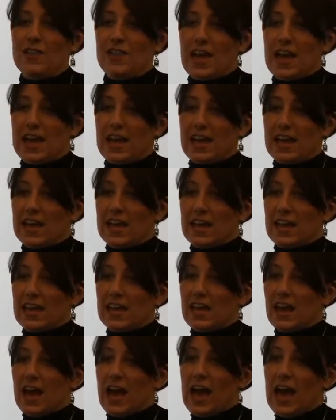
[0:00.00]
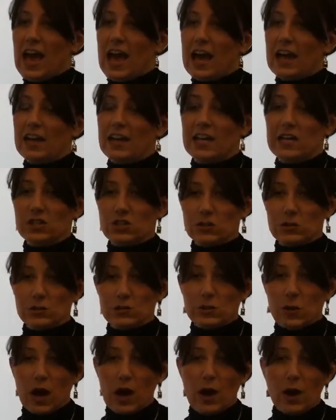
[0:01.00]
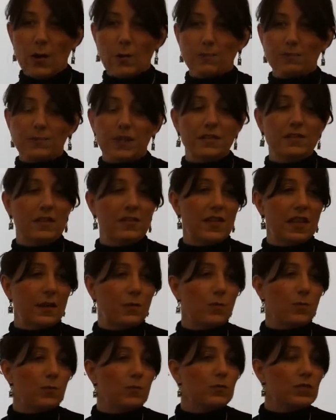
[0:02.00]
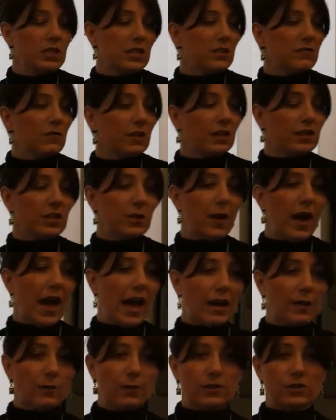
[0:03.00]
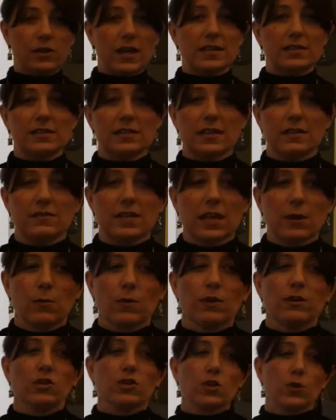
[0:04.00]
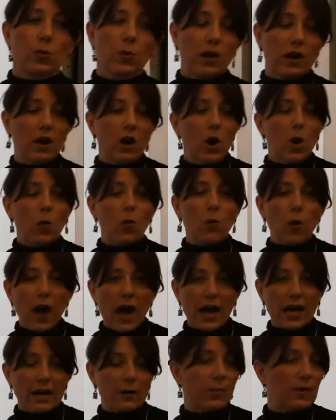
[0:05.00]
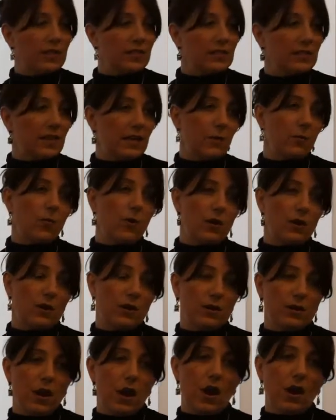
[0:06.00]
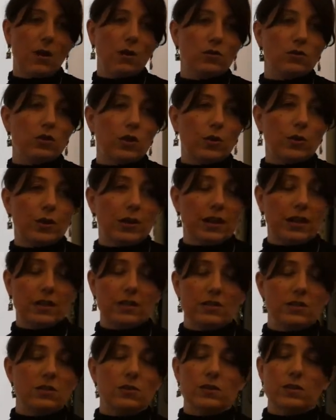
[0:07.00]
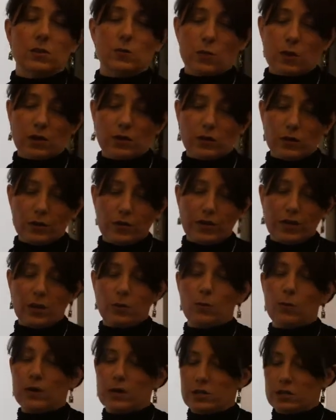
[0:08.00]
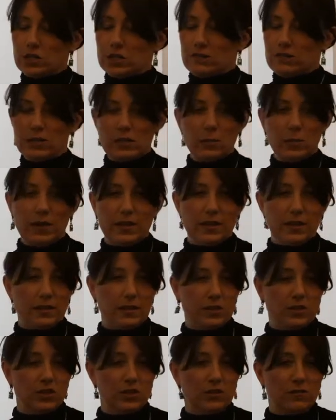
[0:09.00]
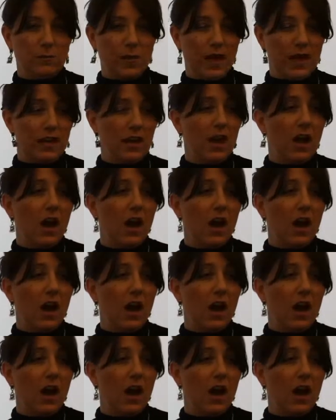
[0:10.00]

They had issues that they didn't really know how to address. They weren't sure why it was that they weren't learning, the students weren't learning and weren't achieving the way that they should have been.